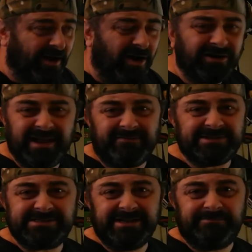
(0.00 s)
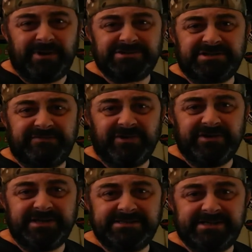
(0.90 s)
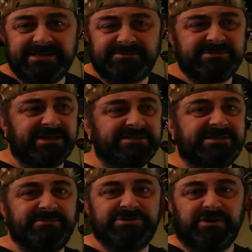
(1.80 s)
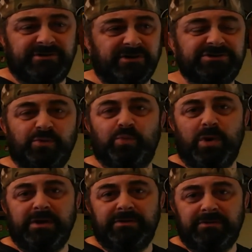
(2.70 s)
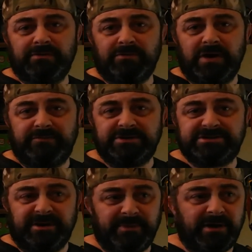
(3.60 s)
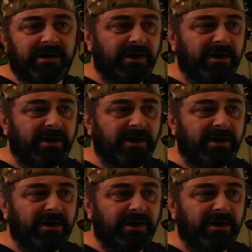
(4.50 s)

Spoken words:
I hardly ever see a butterfly these days. When was the last time you saw? I think I saw one all over the summer.